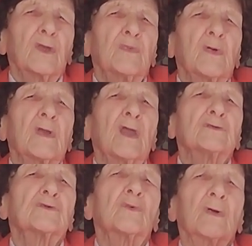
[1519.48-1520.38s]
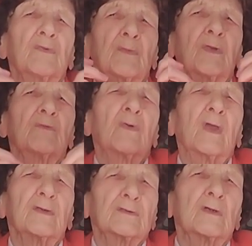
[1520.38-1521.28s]
Keep your hands away from your
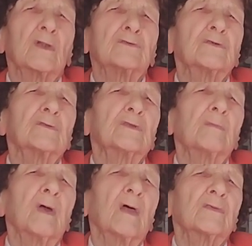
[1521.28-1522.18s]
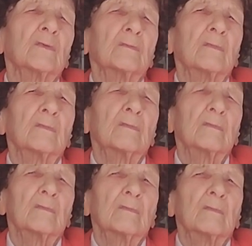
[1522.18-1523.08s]
face unless you're in the bathroom.
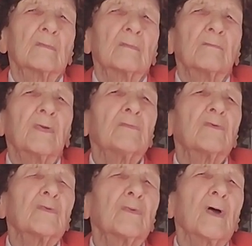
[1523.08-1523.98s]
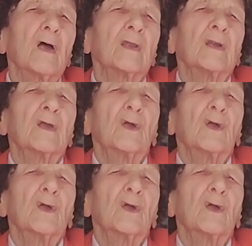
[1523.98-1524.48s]
Be refined.